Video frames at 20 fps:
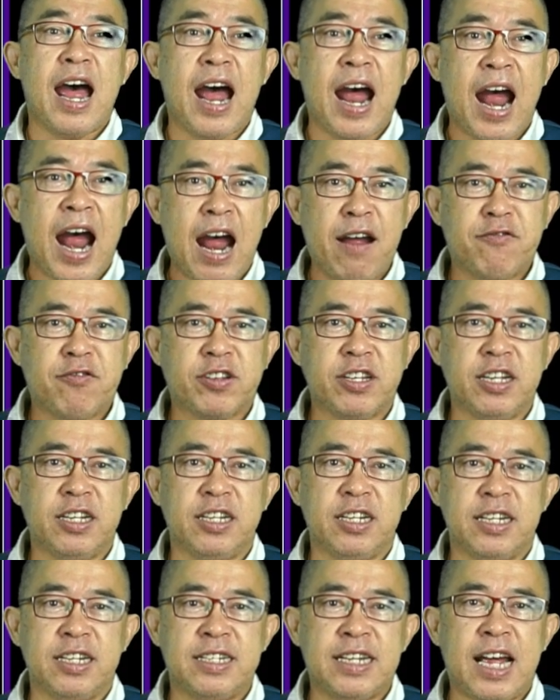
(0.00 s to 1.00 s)

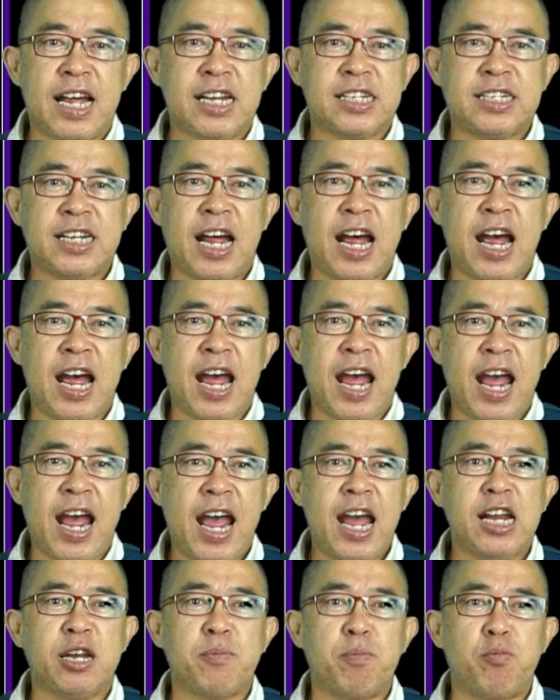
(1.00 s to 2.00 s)
after NASA
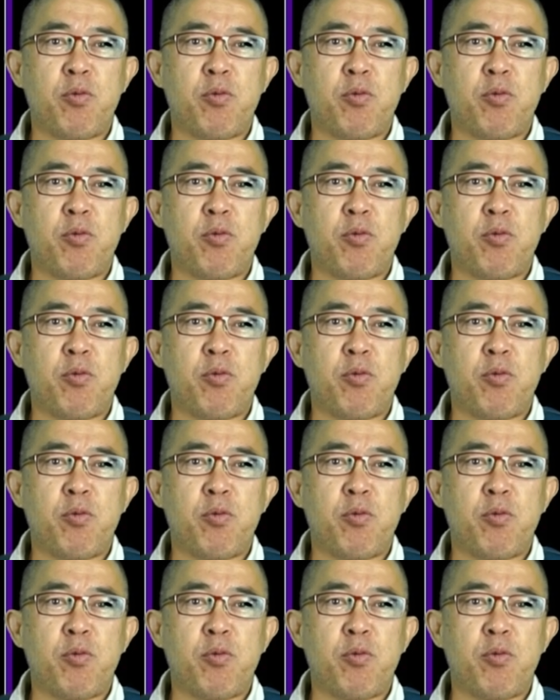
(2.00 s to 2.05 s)
had